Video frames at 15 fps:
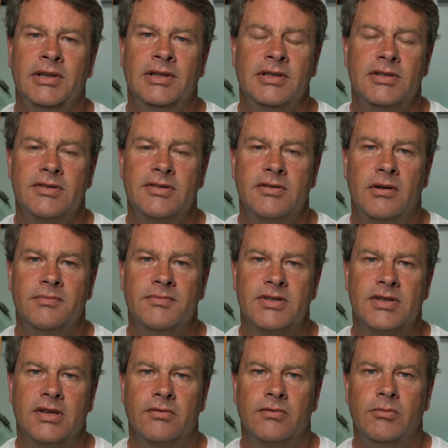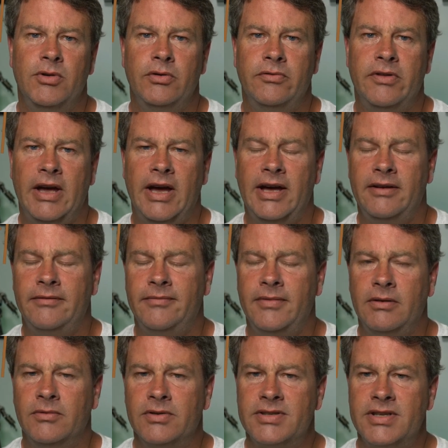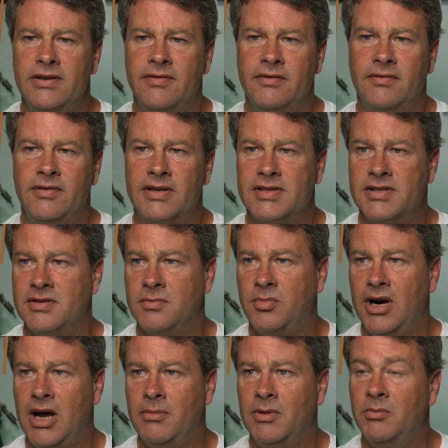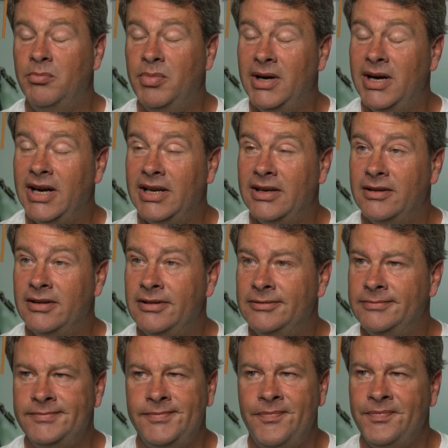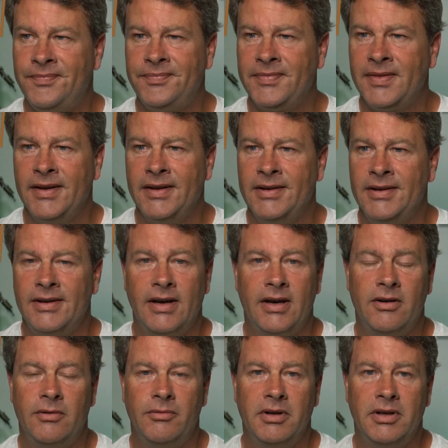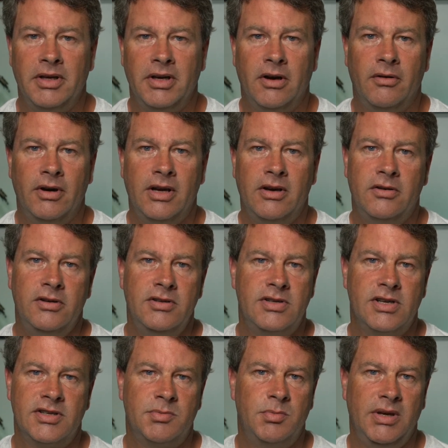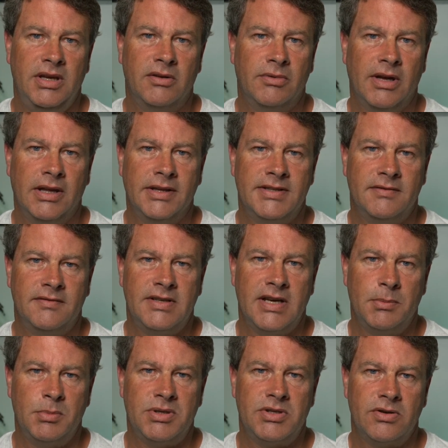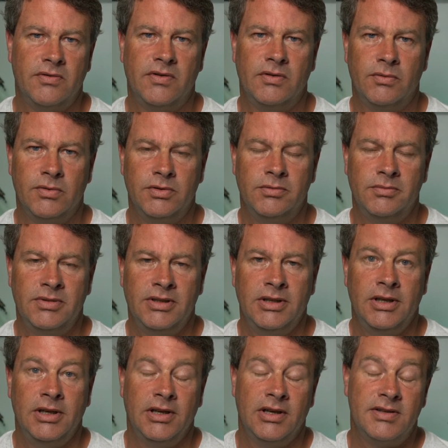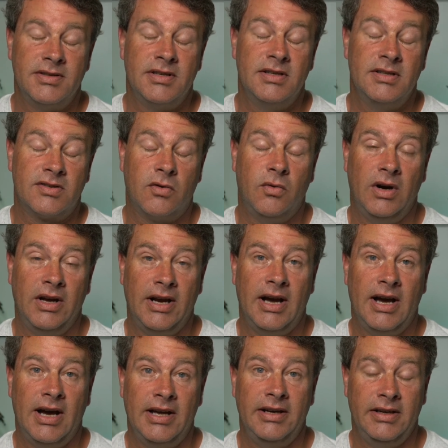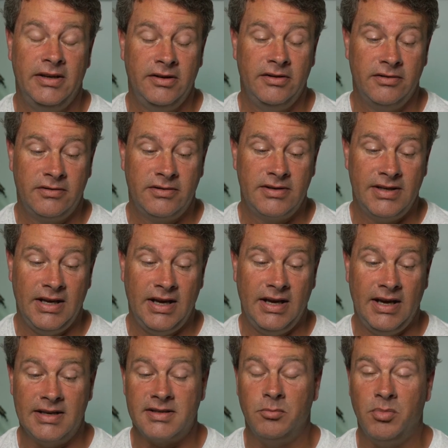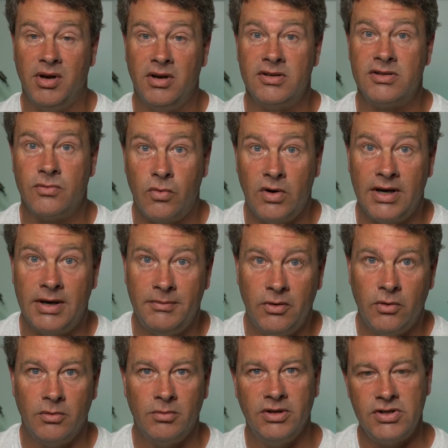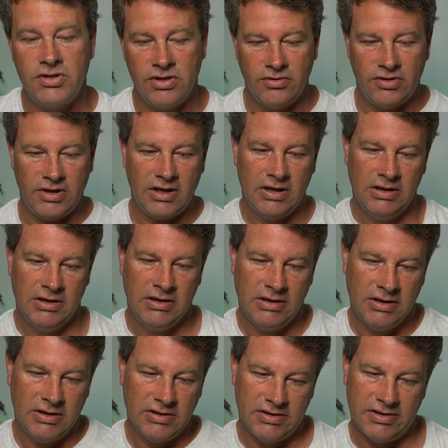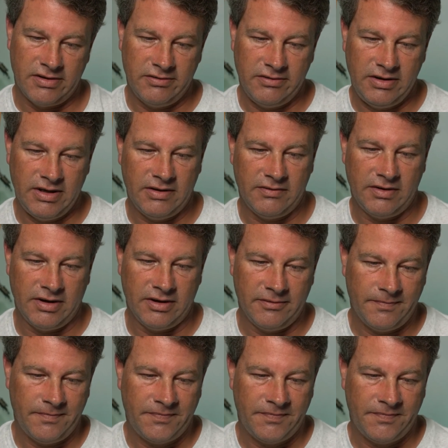So I'm just going to remove that, and we'll see if it fixes the problem. But I don't really know. It could just be the relative temperature of the room, because it is quite hot in here today as compared to when I'm normally shooting. So you never know.